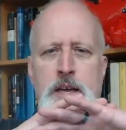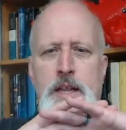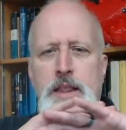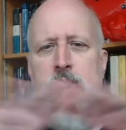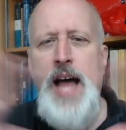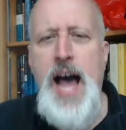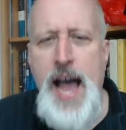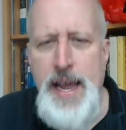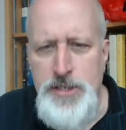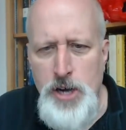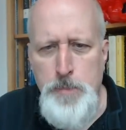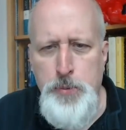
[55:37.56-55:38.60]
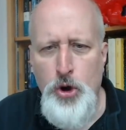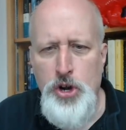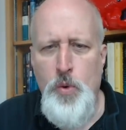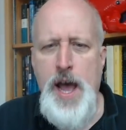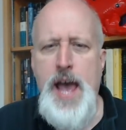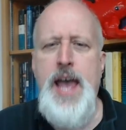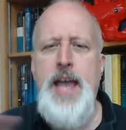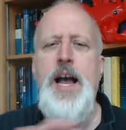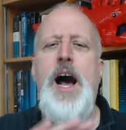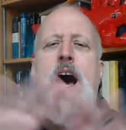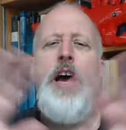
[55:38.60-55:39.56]
lies are put away,
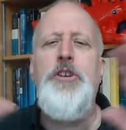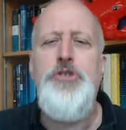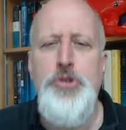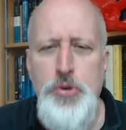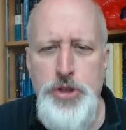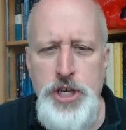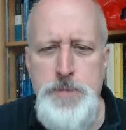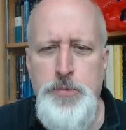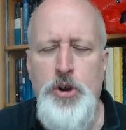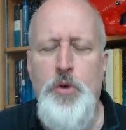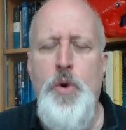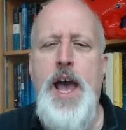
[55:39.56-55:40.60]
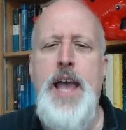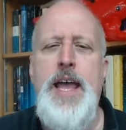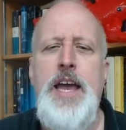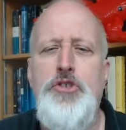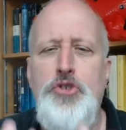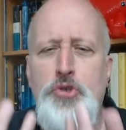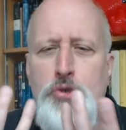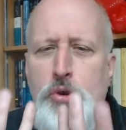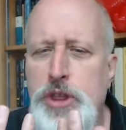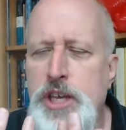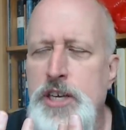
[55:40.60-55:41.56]
untruth is put away, and
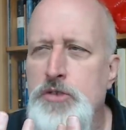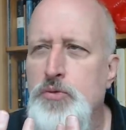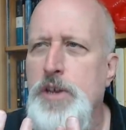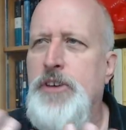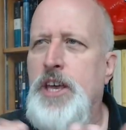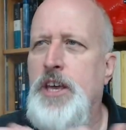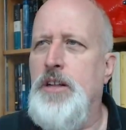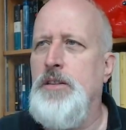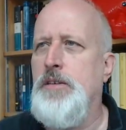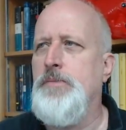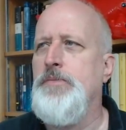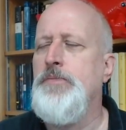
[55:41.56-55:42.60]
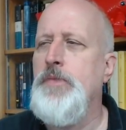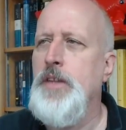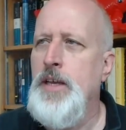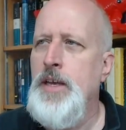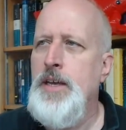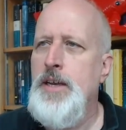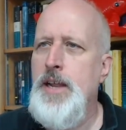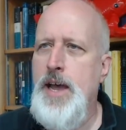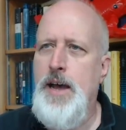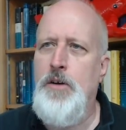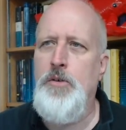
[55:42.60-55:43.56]
truth is revealed.
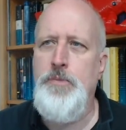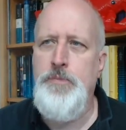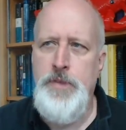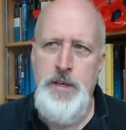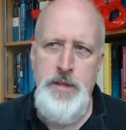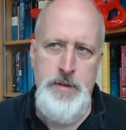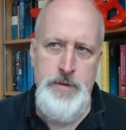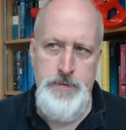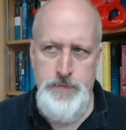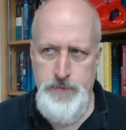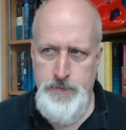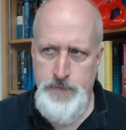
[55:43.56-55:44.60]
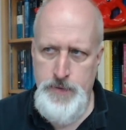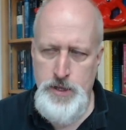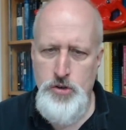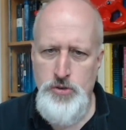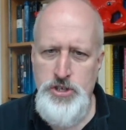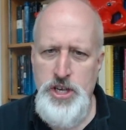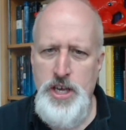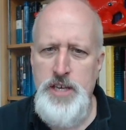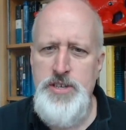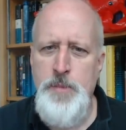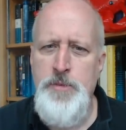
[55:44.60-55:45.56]
Now, you
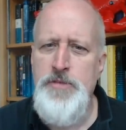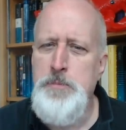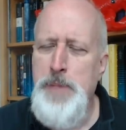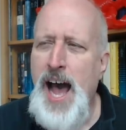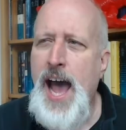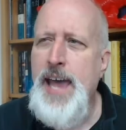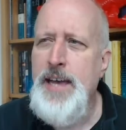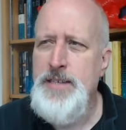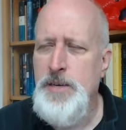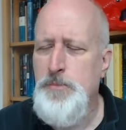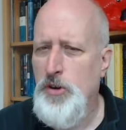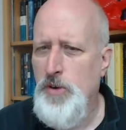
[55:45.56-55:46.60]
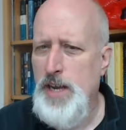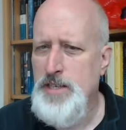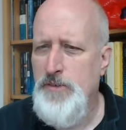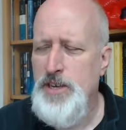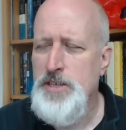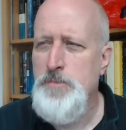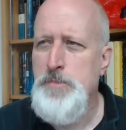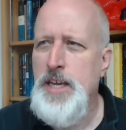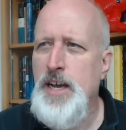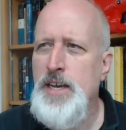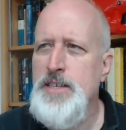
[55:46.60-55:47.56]
see some of the bias in progressivism
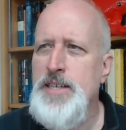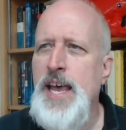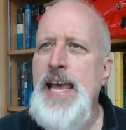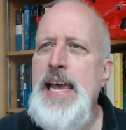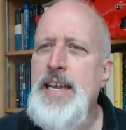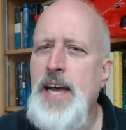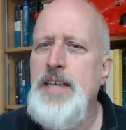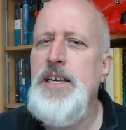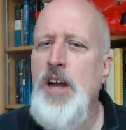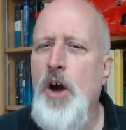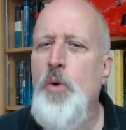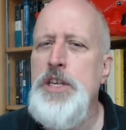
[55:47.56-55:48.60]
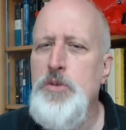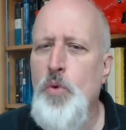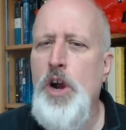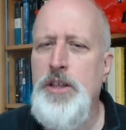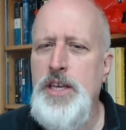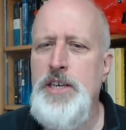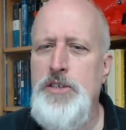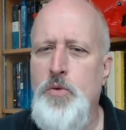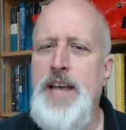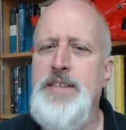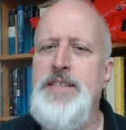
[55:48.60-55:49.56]
because it doesn't always work this
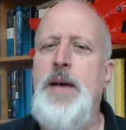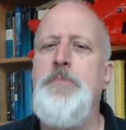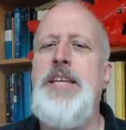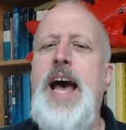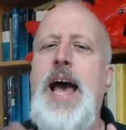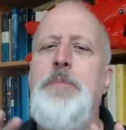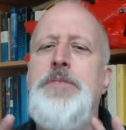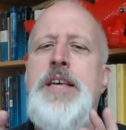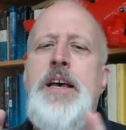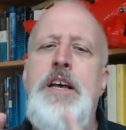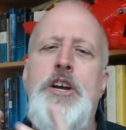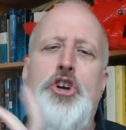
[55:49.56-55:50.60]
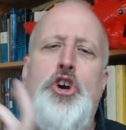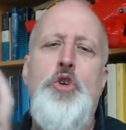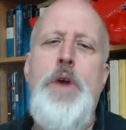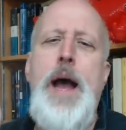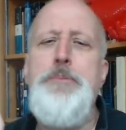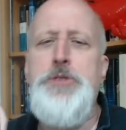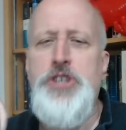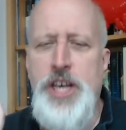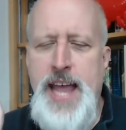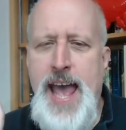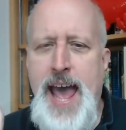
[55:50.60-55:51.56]
way. Sometimes
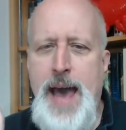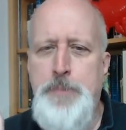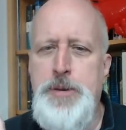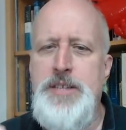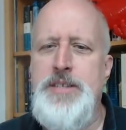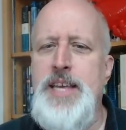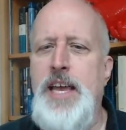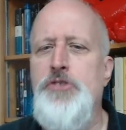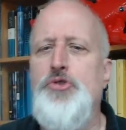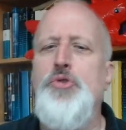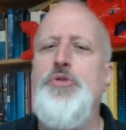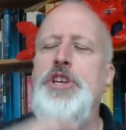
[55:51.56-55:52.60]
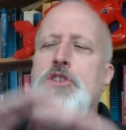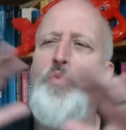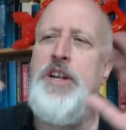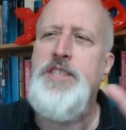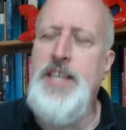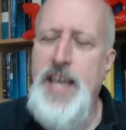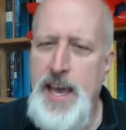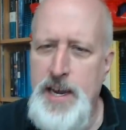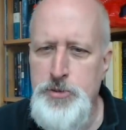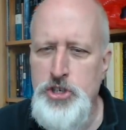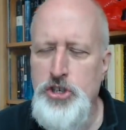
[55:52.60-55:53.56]
corruption happens and truth is once
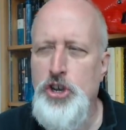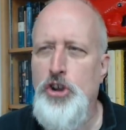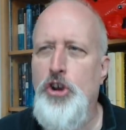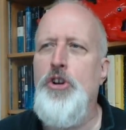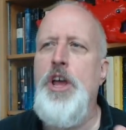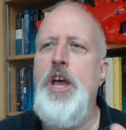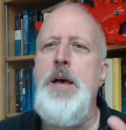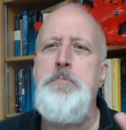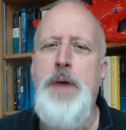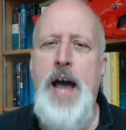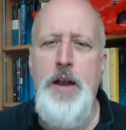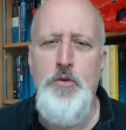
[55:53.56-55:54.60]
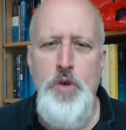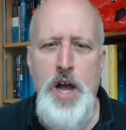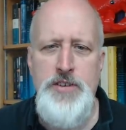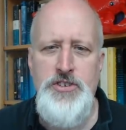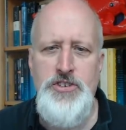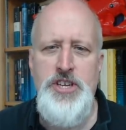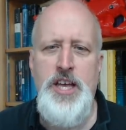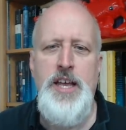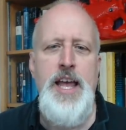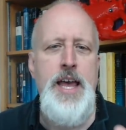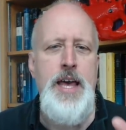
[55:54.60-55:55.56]
again obscured by rust
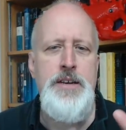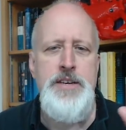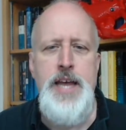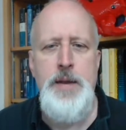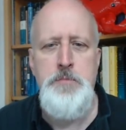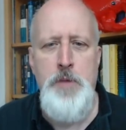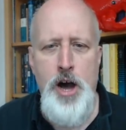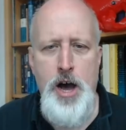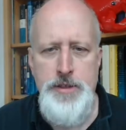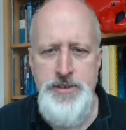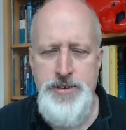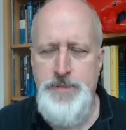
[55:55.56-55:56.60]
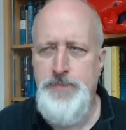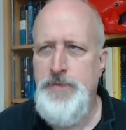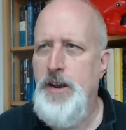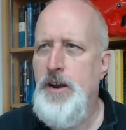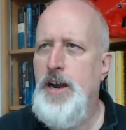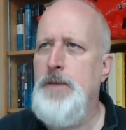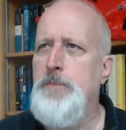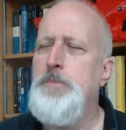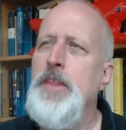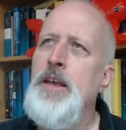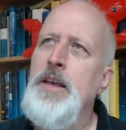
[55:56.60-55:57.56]
and dead moths. All right?
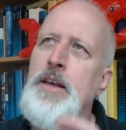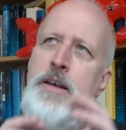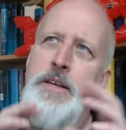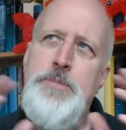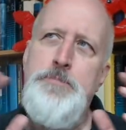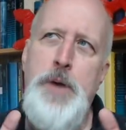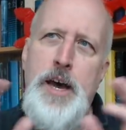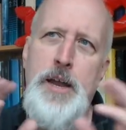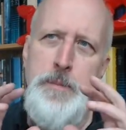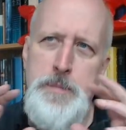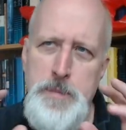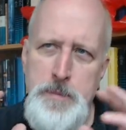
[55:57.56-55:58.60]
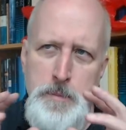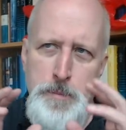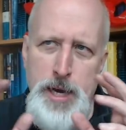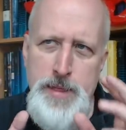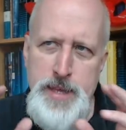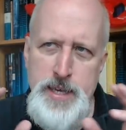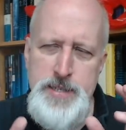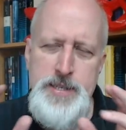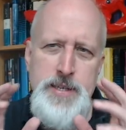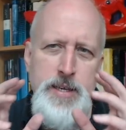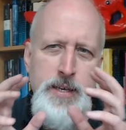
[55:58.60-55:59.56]
But
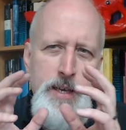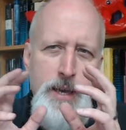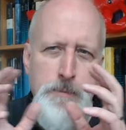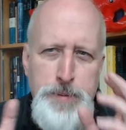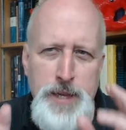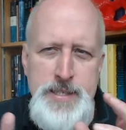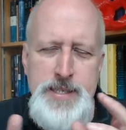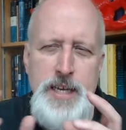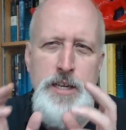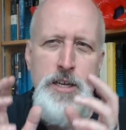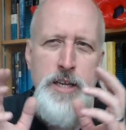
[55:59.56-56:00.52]
this implicit